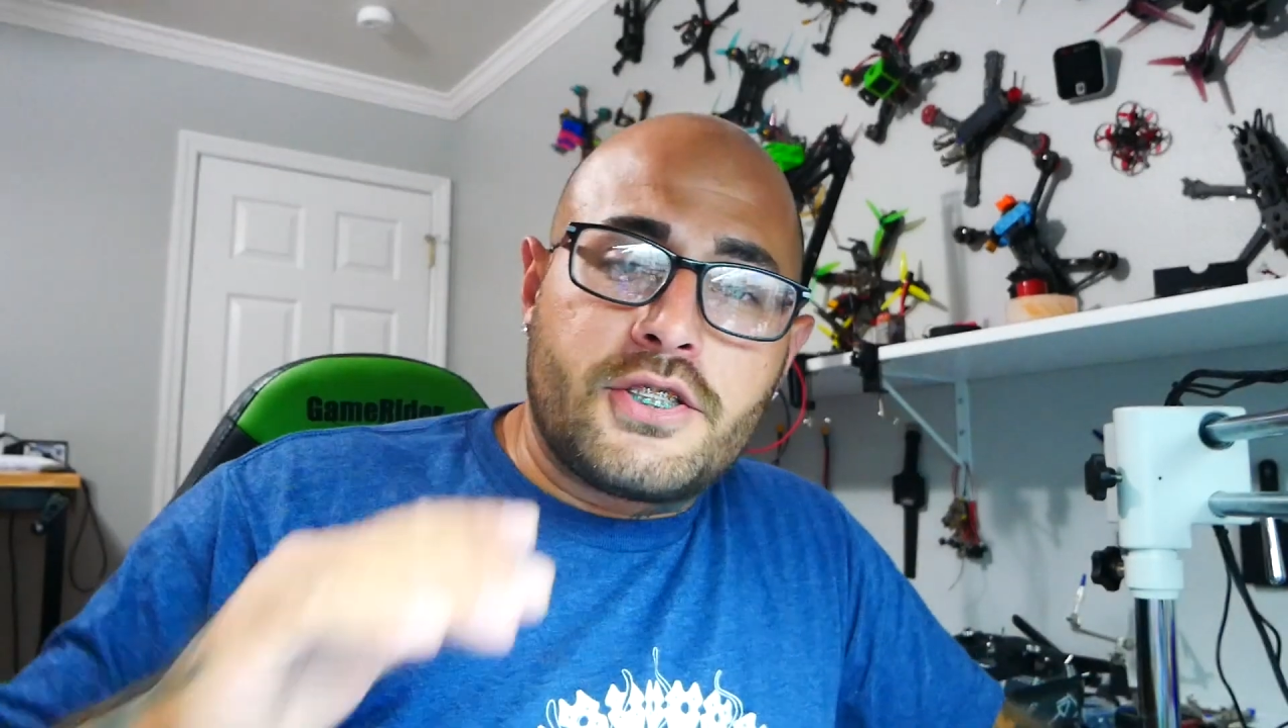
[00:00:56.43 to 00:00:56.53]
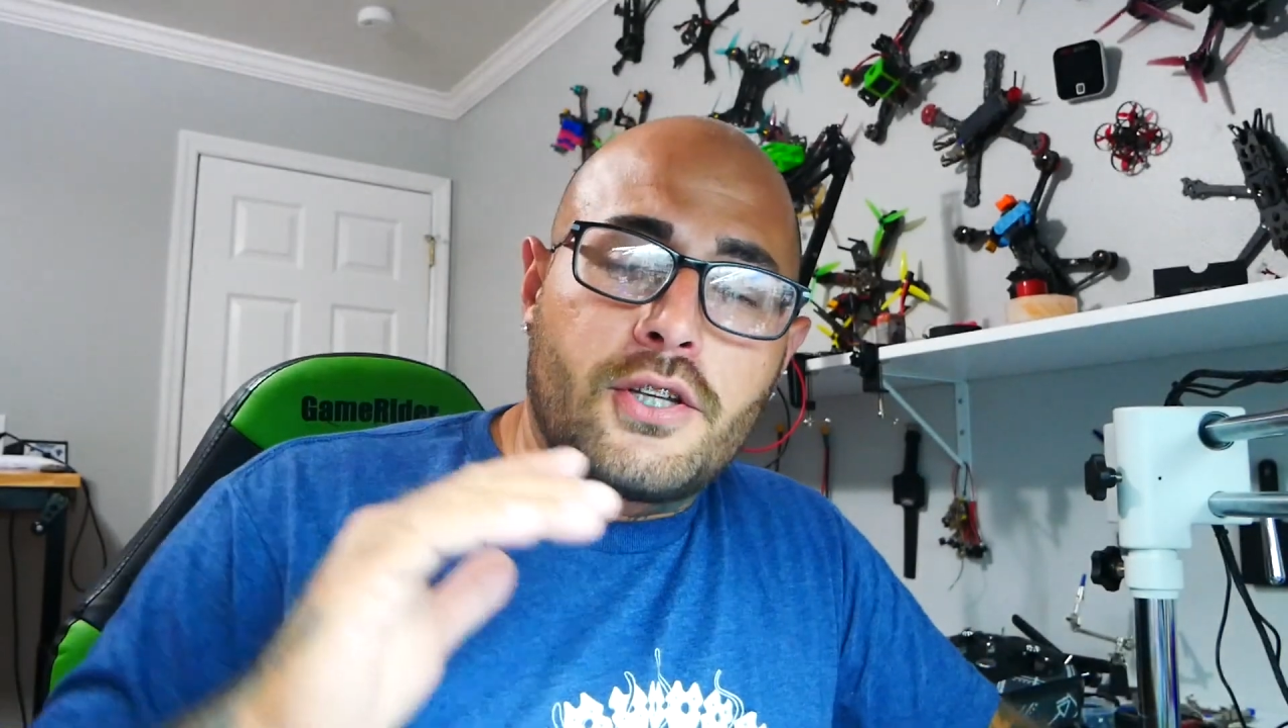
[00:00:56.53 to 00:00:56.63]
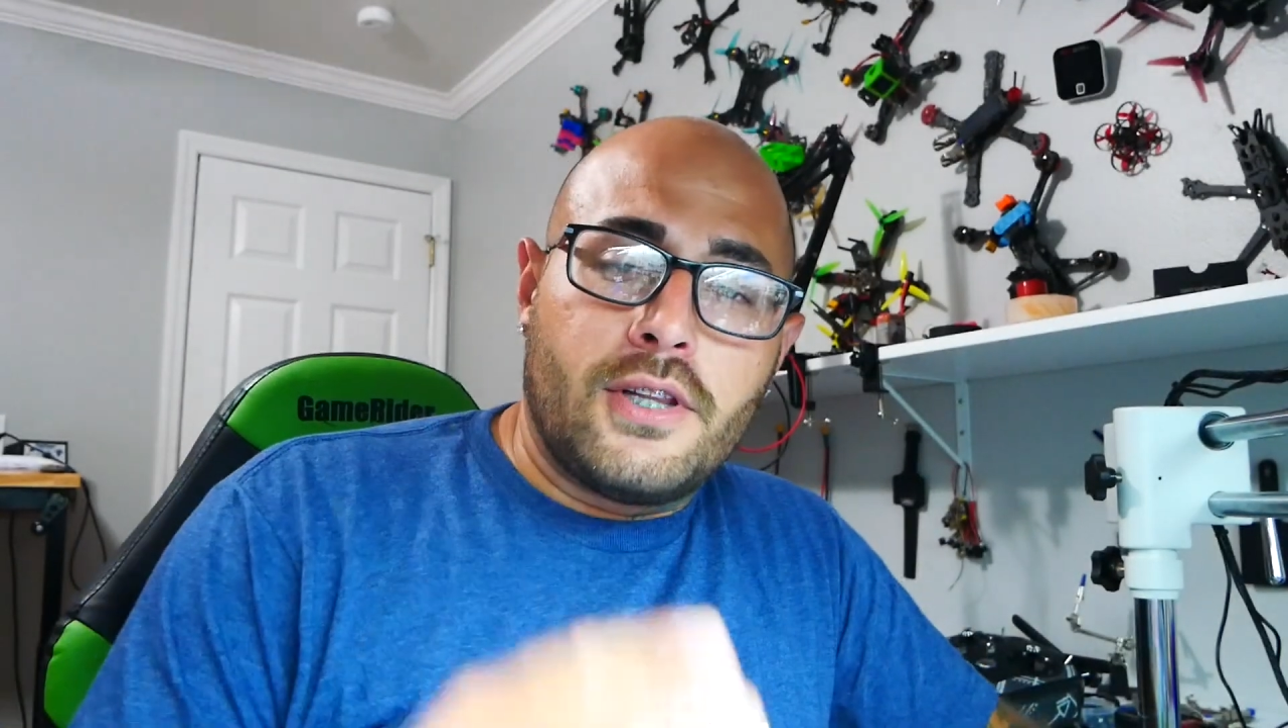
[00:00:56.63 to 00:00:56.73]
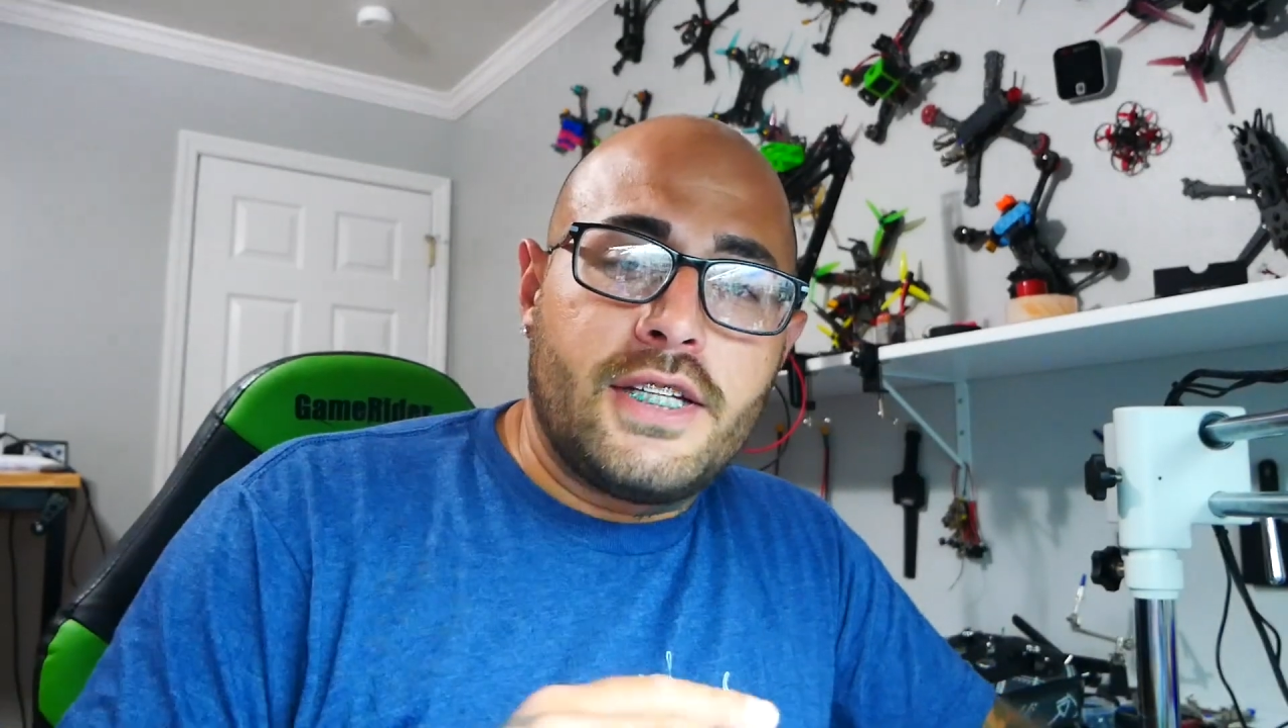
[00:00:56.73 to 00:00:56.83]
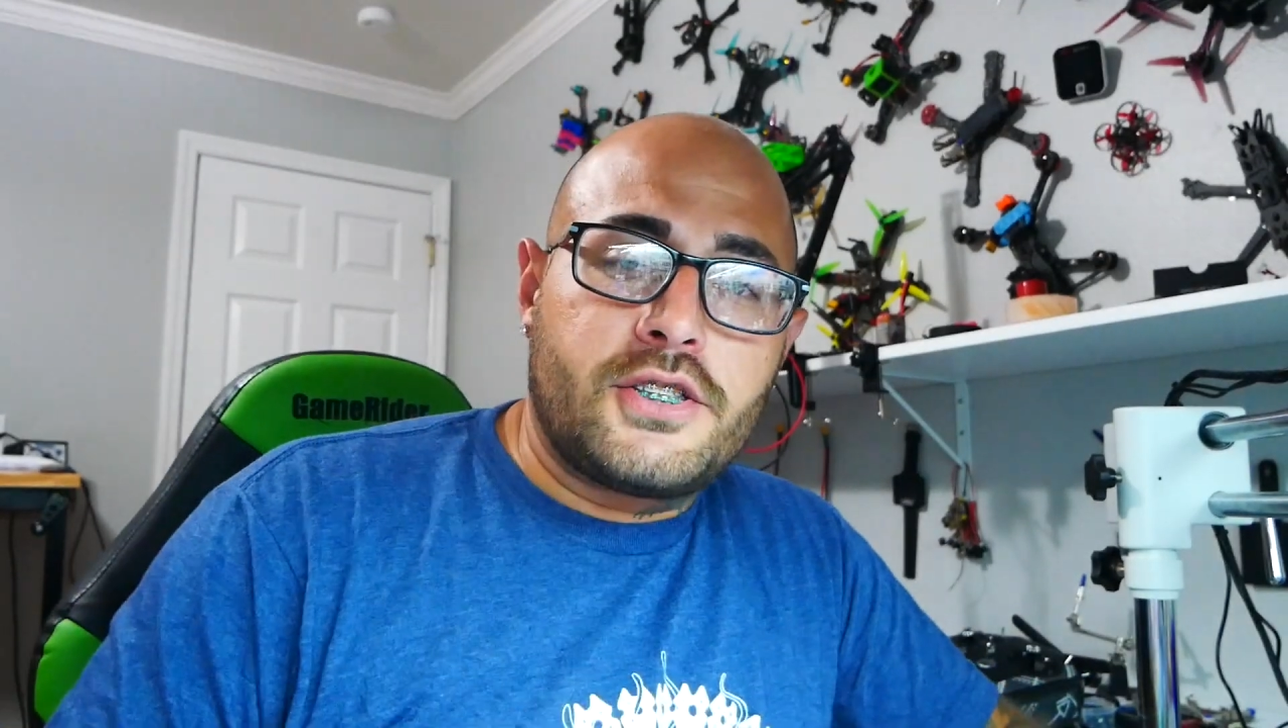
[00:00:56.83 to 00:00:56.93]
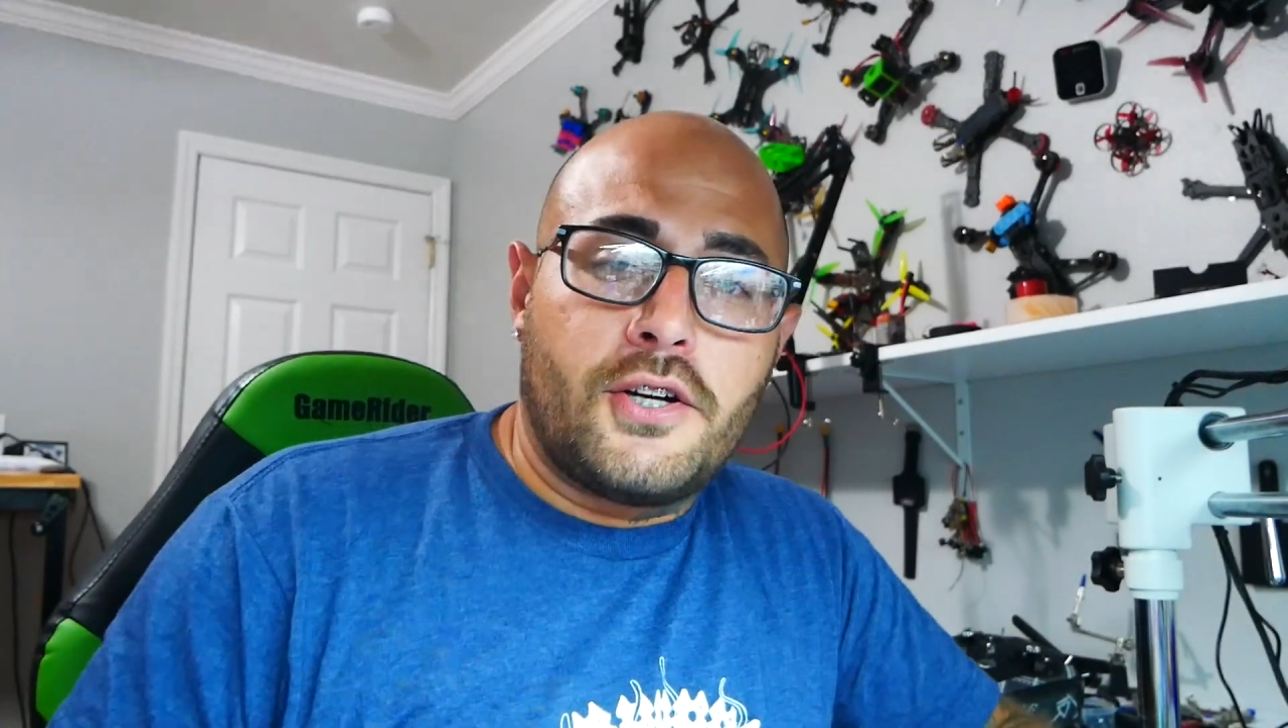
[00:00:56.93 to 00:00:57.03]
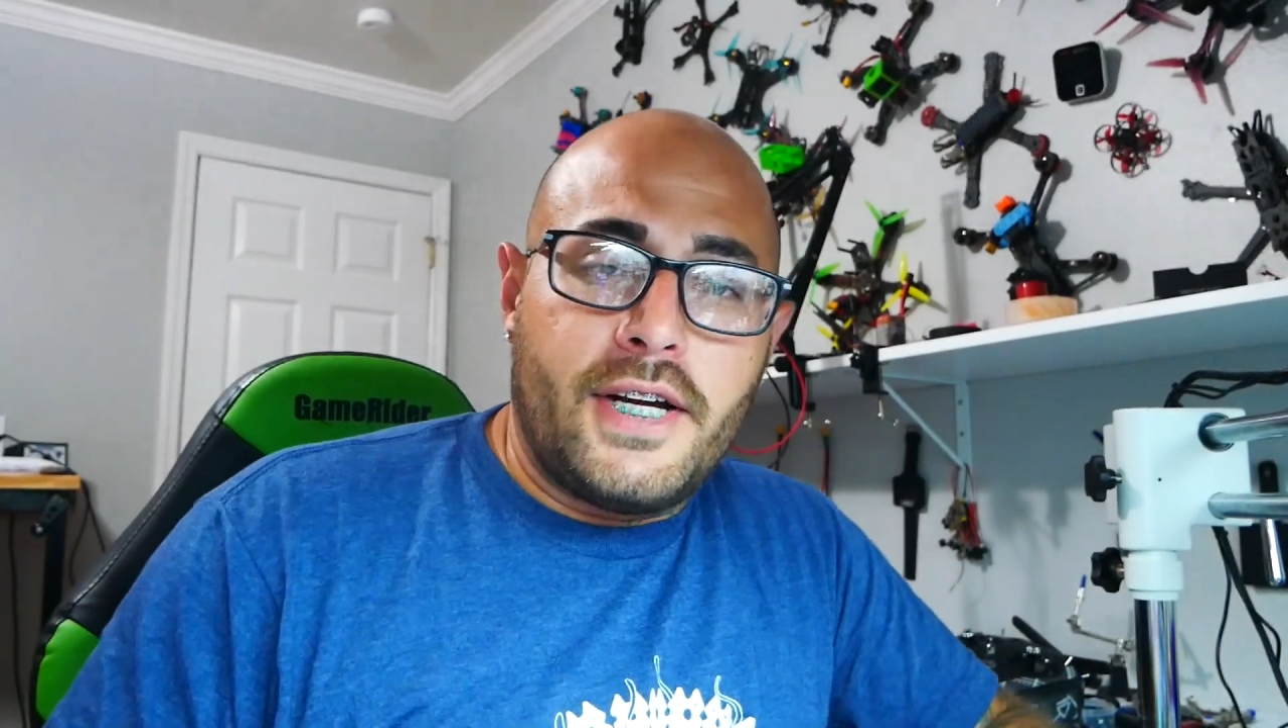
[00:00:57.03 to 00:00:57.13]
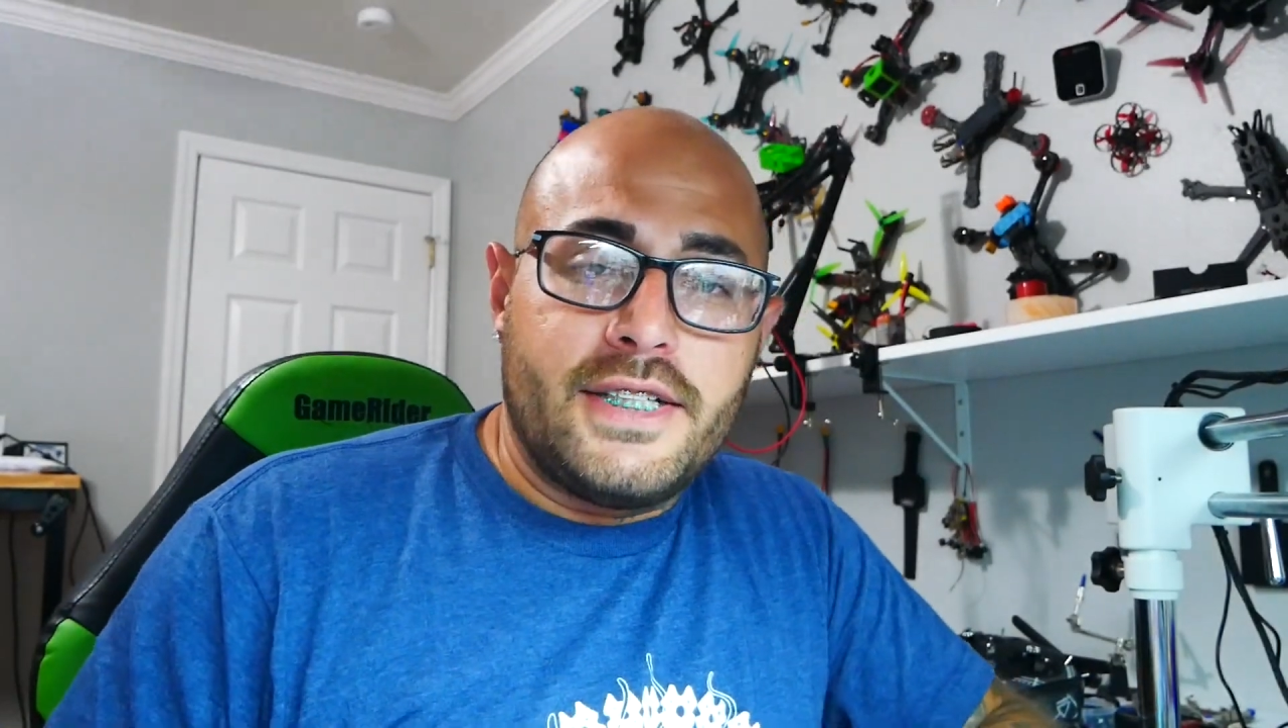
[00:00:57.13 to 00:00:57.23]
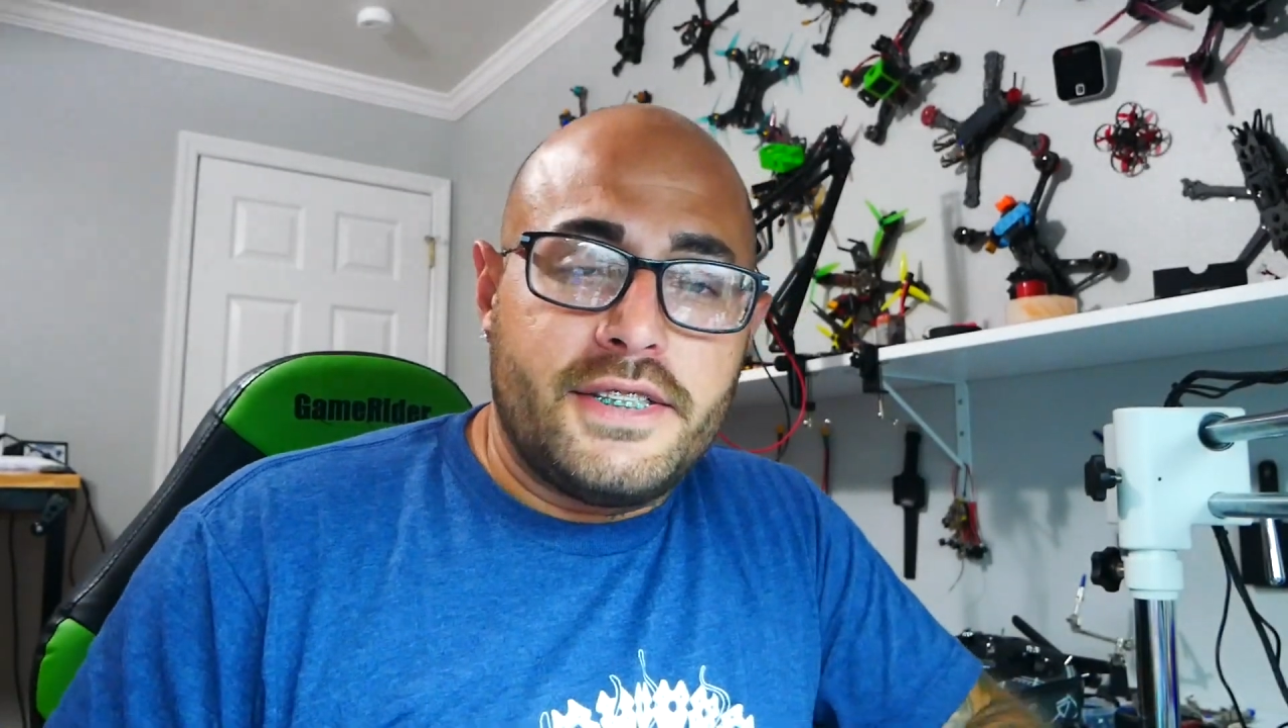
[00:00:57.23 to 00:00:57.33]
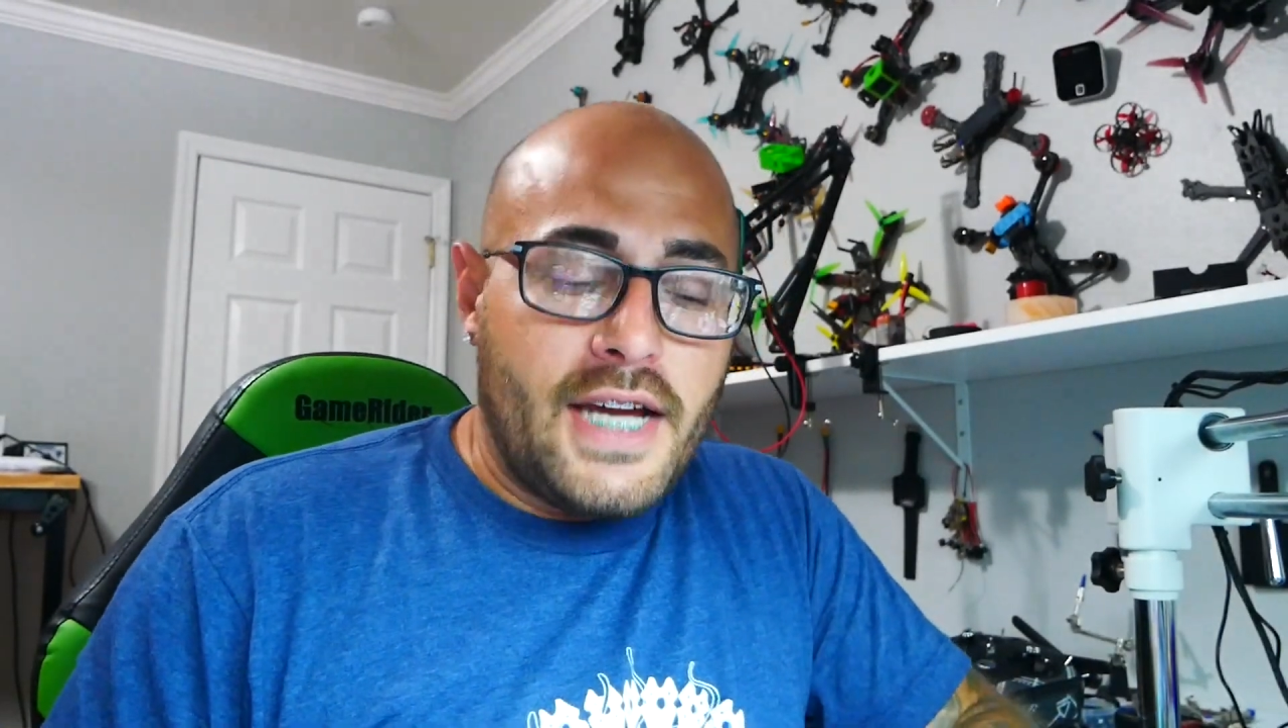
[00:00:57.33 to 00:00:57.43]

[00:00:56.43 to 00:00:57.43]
So let's go ahead and